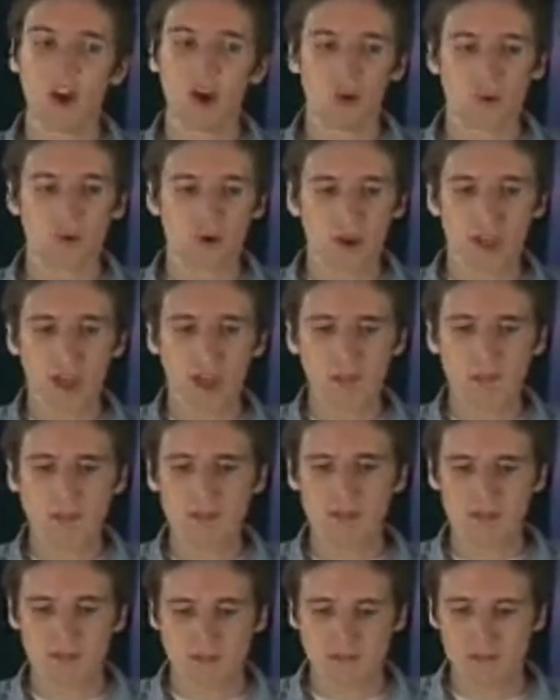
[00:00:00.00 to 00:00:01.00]
What
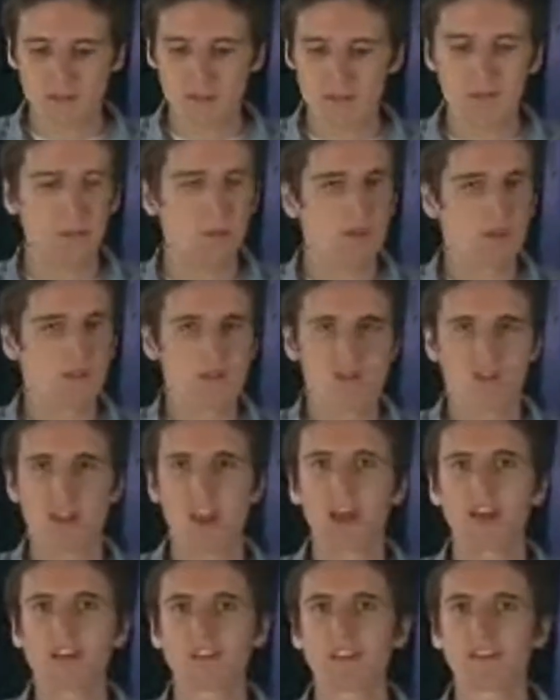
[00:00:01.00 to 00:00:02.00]
happens if, when they're
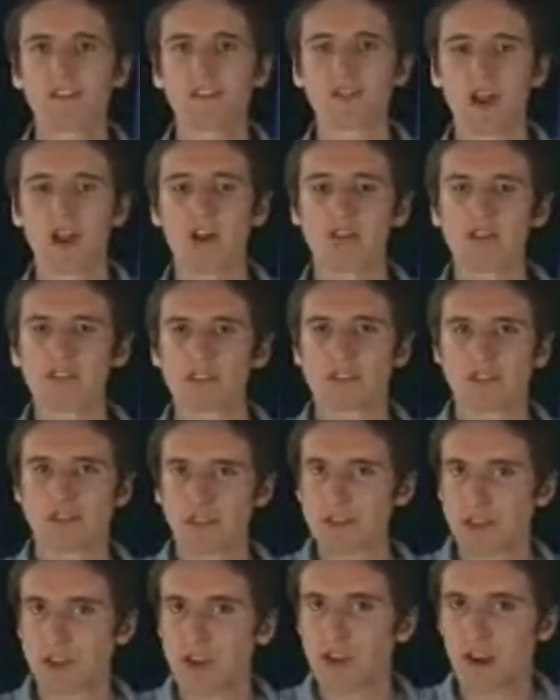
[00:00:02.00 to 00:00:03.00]
scattered on the ground,
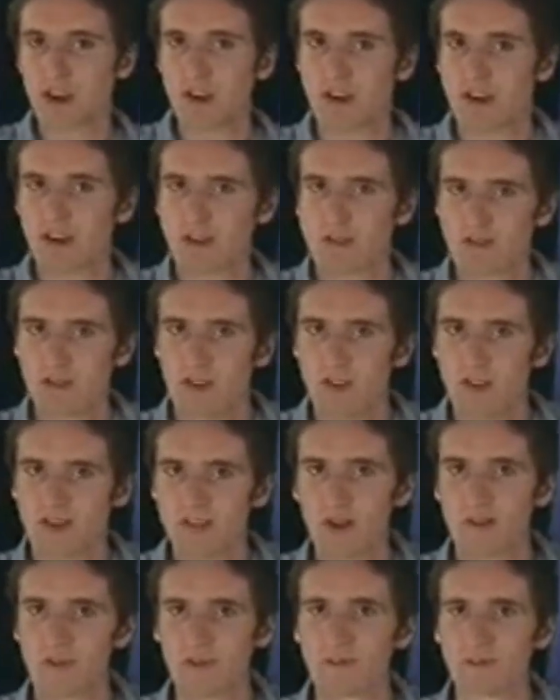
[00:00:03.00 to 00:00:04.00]
their card ends face
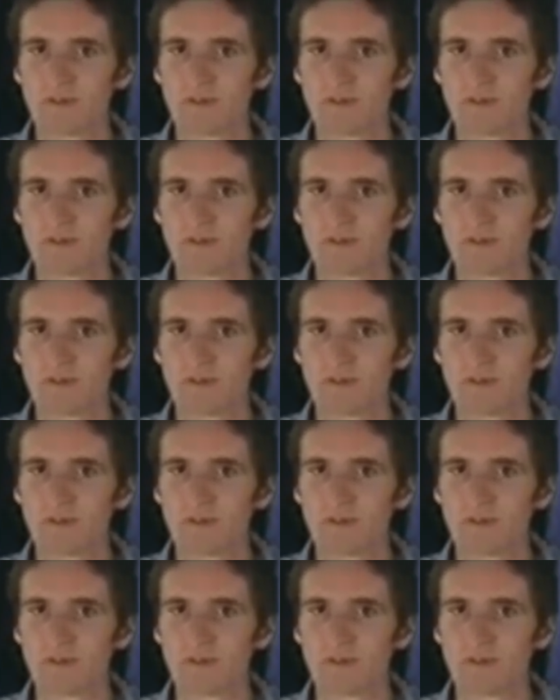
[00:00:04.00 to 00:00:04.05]
up?